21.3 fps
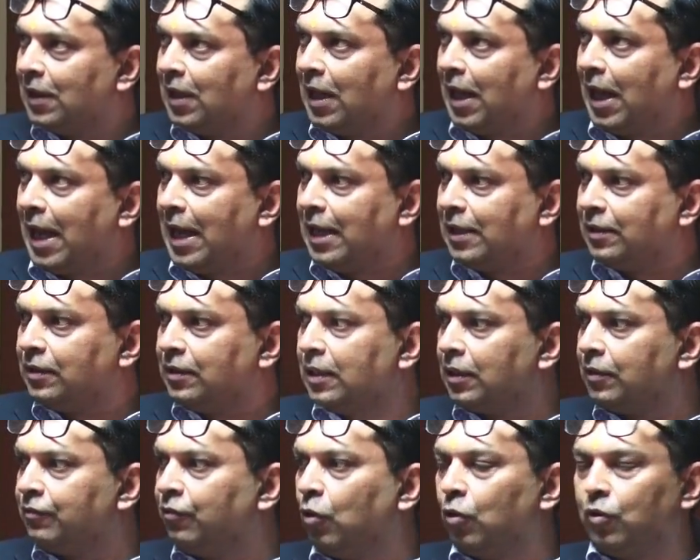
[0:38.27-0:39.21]
and
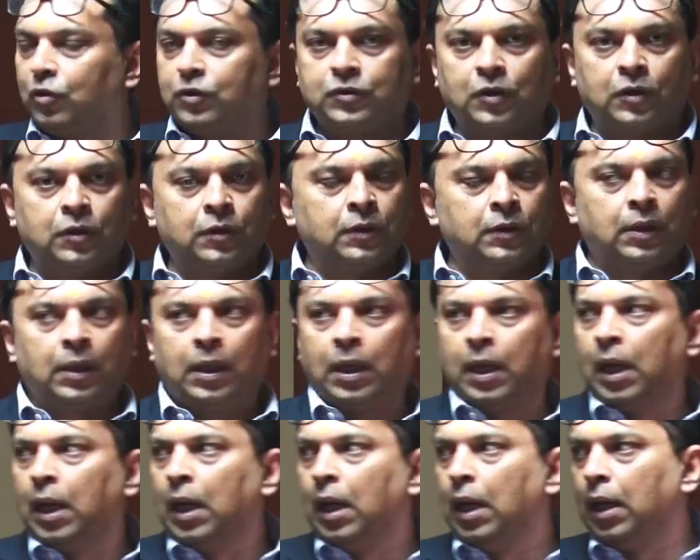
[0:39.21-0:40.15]
focus on
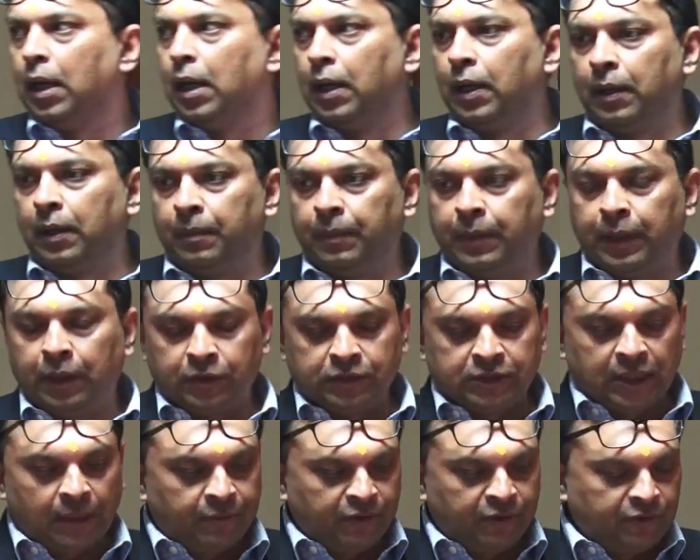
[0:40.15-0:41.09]

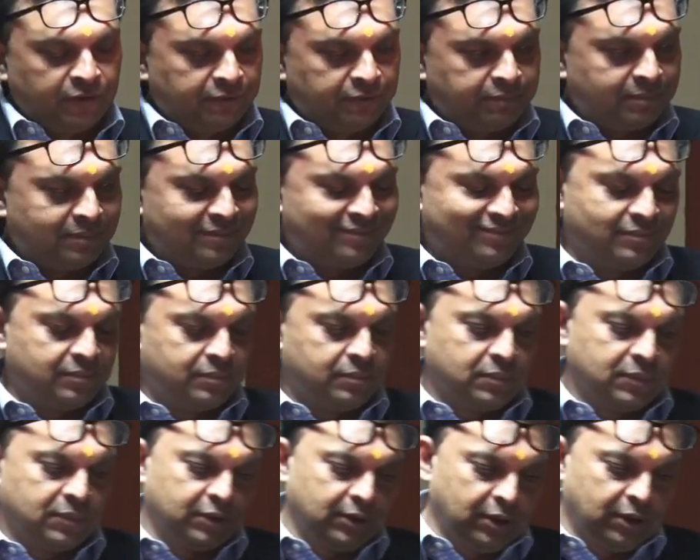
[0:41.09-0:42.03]
some of the
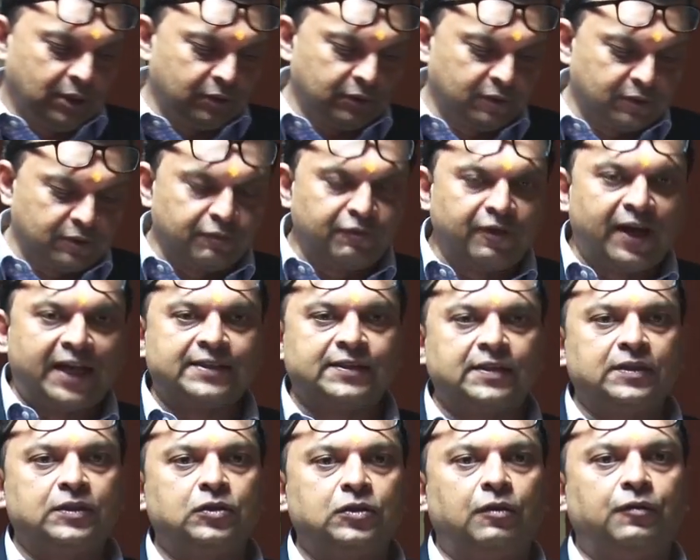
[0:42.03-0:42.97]
the
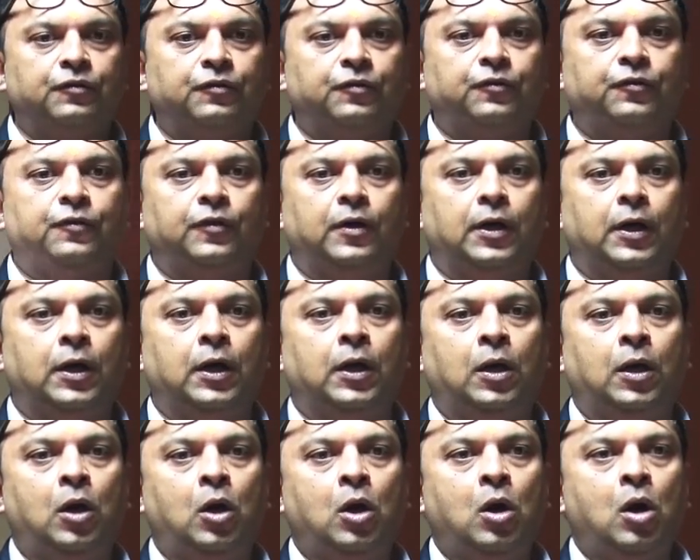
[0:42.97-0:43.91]
facets of
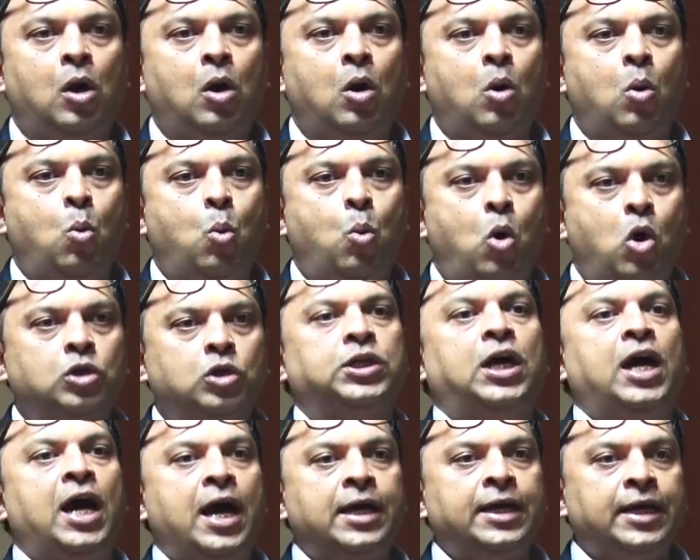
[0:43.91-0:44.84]

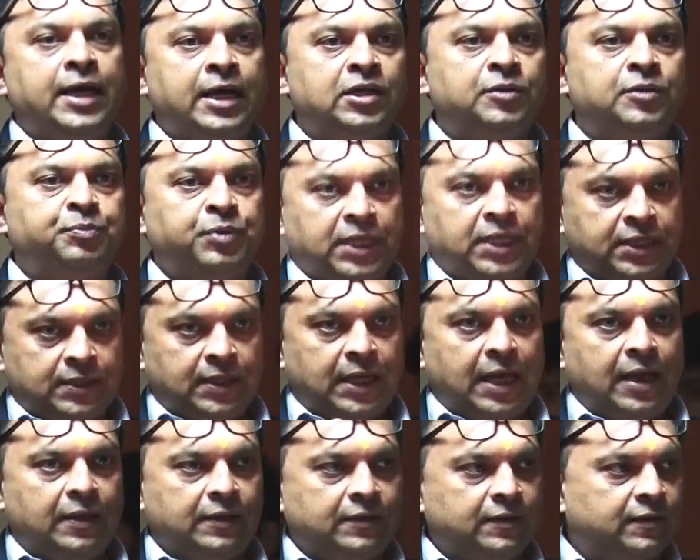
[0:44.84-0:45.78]
what I interpret
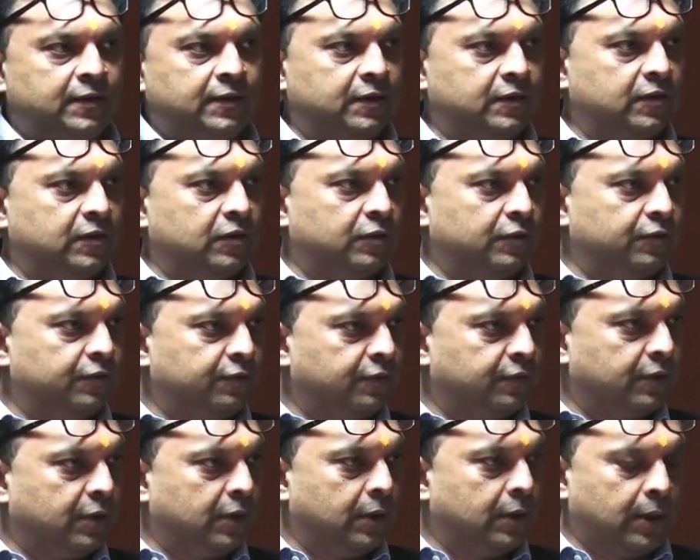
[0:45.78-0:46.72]
as the sort
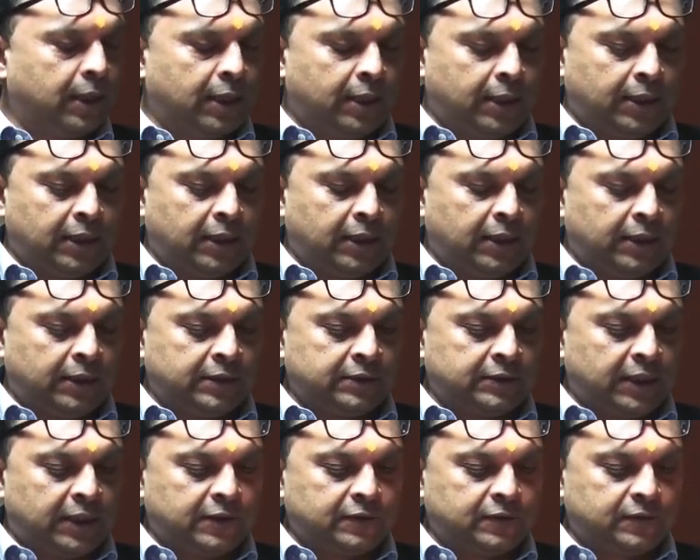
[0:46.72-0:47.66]
of
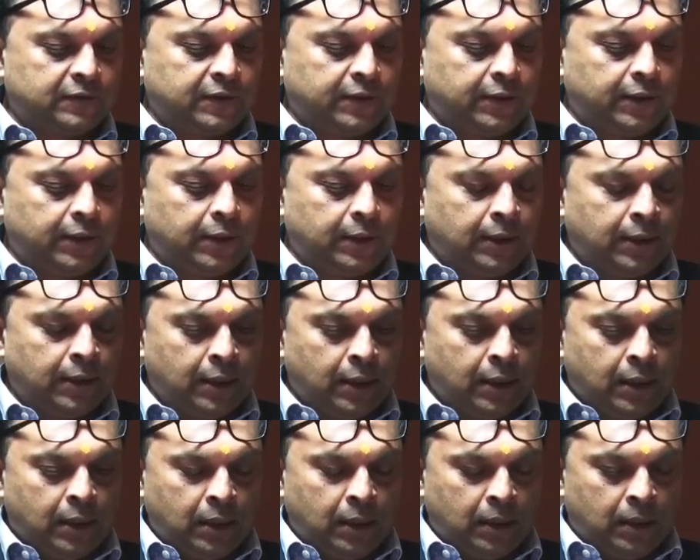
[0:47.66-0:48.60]
as the
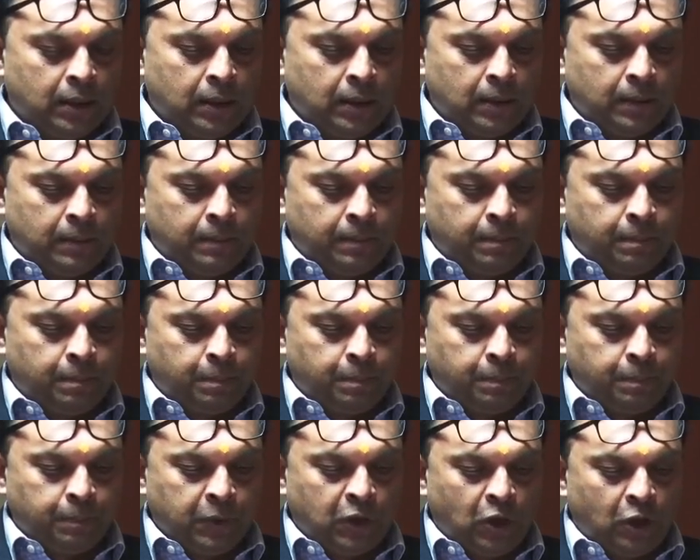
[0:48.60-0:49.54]

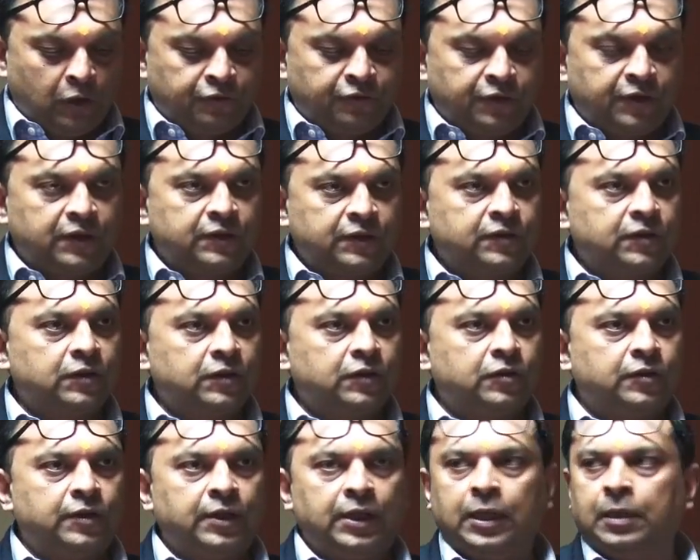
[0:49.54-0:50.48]
conference's
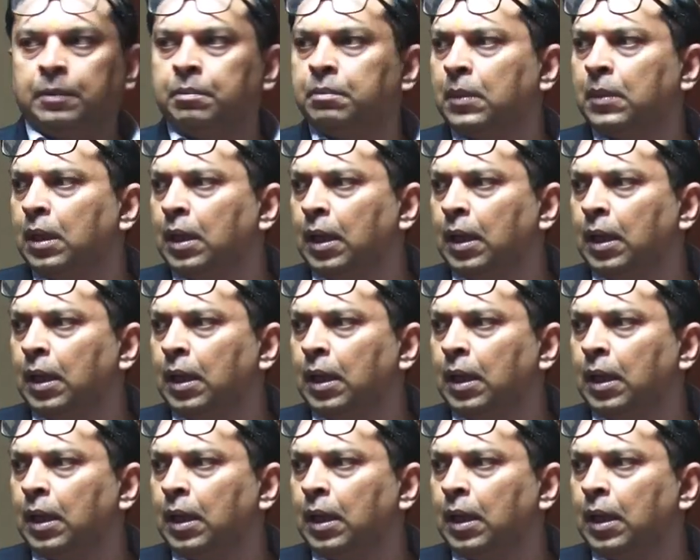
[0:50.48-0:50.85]
theme.